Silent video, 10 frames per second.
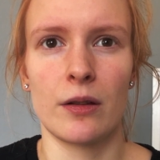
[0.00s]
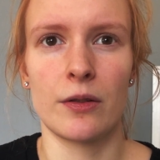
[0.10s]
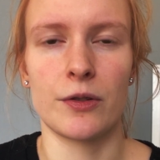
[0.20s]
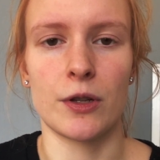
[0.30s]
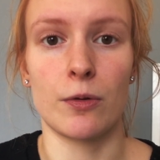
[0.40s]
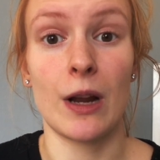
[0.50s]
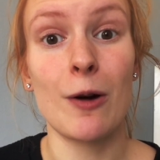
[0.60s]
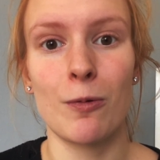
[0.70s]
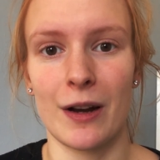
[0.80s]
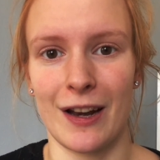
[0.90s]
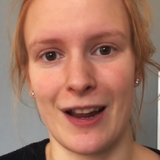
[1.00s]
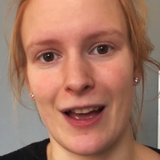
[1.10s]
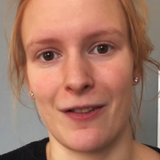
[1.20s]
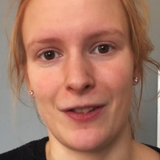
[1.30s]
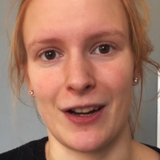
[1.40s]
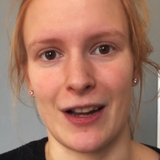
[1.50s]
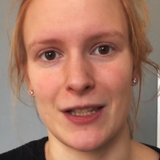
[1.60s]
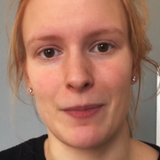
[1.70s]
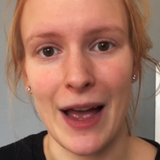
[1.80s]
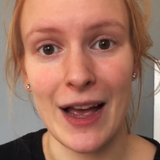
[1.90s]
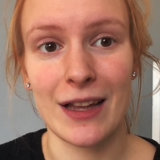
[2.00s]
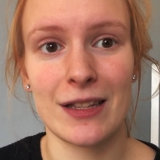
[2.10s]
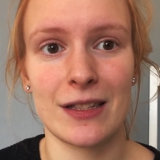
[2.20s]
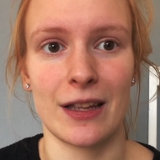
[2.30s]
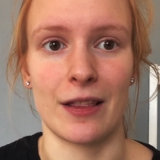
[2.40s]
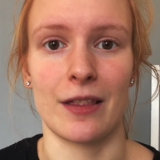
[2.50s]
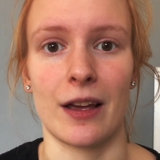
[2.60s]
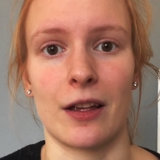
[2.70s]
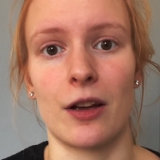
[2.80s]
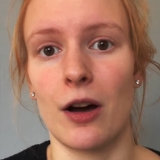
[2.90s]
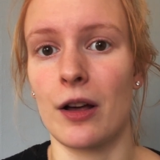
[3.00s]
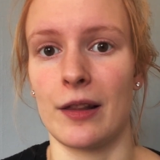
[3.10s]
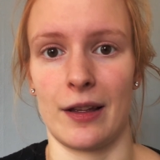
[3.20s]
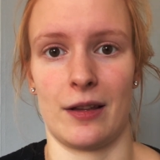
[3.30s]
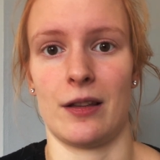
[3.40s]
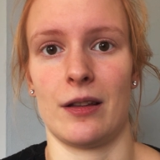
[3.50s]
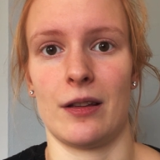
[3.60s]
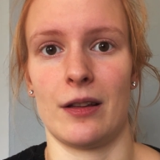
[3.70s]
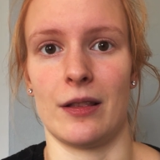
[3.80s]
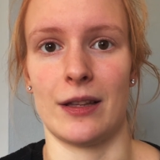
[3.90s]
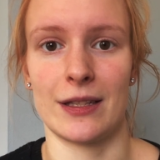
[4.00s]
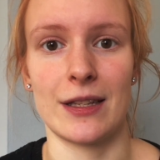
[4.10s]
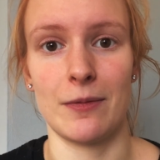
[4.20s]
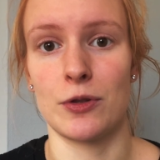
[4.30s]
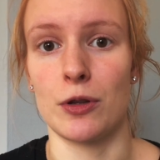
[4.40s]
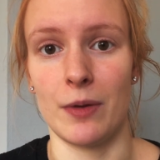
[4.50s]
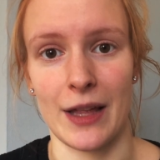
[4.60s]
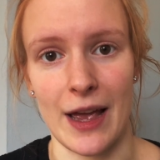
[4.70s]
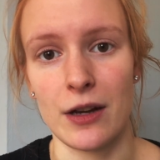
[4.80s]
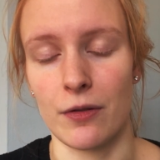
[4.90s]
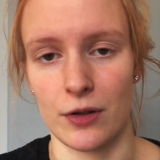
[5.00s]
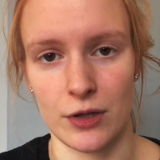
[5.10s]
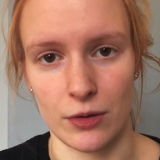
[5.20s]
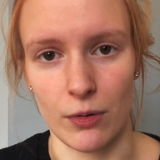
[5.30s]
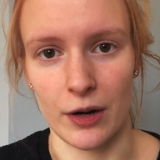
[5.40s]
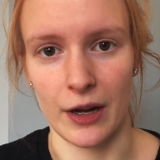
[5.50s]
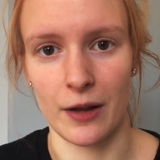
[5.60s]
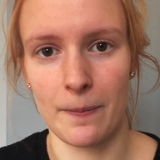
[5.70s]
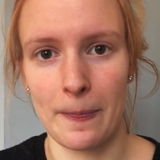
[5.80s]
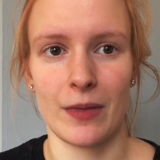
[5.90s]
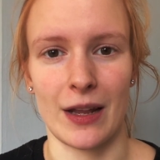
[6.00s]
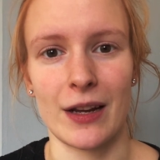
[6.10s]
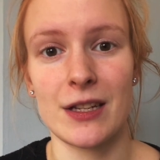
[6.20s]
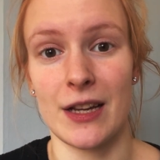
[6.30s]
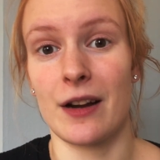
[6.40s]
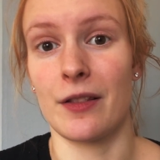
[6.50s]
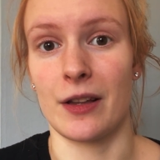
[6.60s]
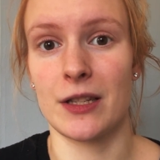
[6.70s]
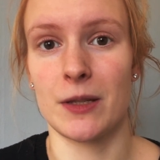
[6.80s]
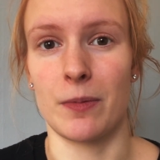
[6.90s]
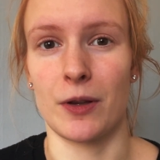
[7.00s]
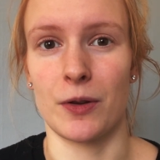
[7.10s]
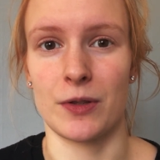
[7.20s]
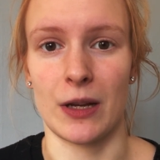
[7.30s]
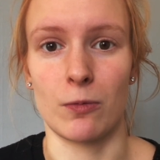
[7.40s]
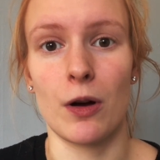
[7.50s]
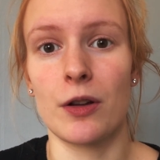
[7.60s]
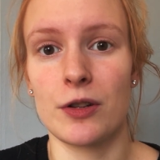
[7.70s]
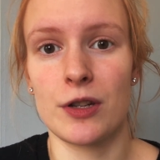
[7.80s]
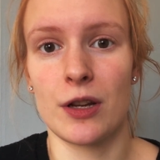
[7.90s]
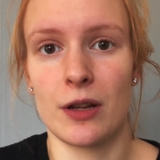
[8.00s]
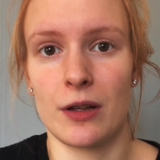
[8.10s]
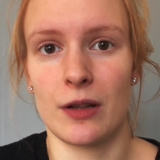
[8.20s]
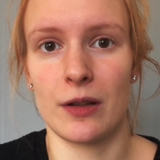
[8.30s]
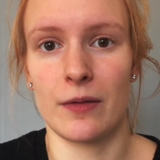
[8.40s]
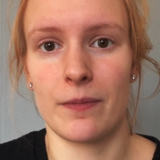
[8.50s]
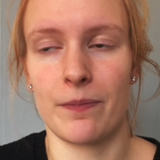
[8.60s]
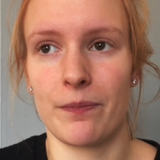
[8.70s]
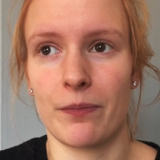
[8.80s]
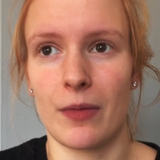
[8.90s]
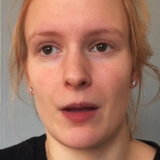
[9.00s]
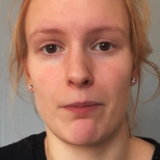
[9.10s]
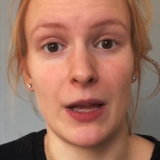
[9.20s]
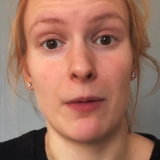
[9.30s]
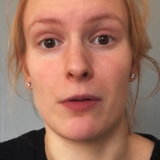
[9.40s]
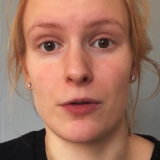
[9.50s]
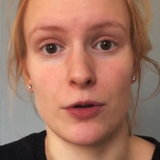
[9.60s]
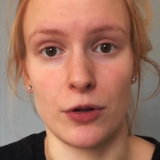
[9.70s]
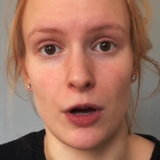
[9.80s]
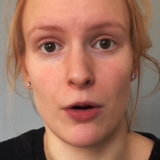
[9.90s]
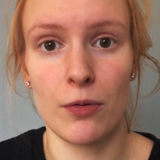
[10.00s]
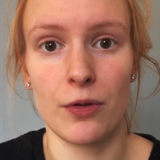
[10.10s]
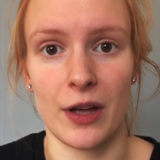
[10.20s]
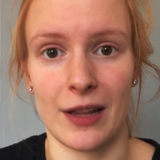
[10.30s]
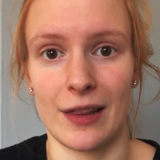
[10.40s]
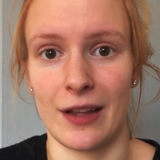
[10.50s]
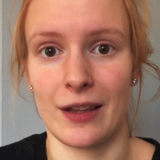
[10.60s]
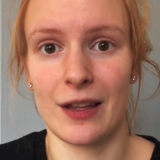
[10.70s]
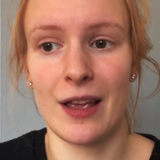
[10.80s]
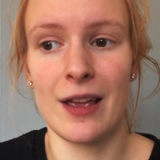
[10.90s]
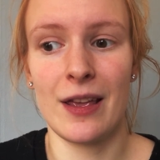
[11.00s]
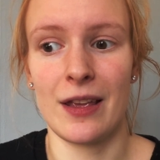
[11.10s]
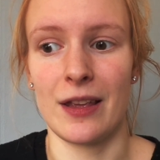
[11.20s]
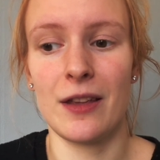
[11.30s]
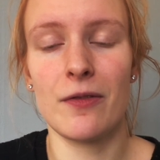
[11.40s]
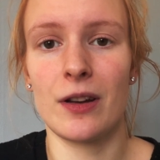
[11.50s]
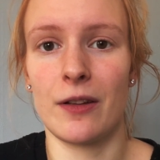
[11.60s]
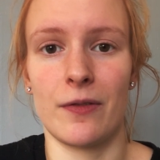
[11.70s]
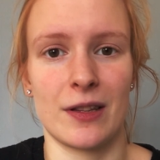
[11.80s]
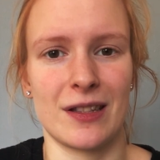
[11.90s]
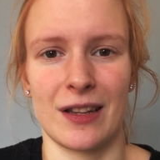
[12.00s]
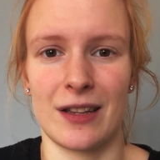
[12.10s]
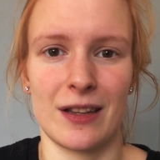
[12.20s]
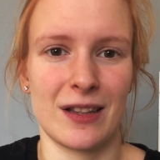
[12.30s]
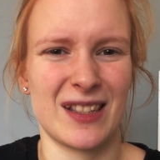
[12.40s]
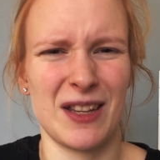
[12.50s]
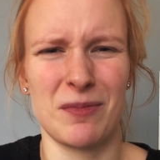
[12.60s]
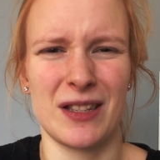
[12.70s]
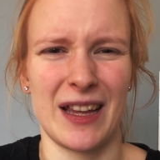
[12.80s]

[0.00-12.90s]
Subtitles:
So now 1.5 years has passed, and thank God, like, this seems to be the end of the story. And I share this because I want people to know that, like, even if it's like seems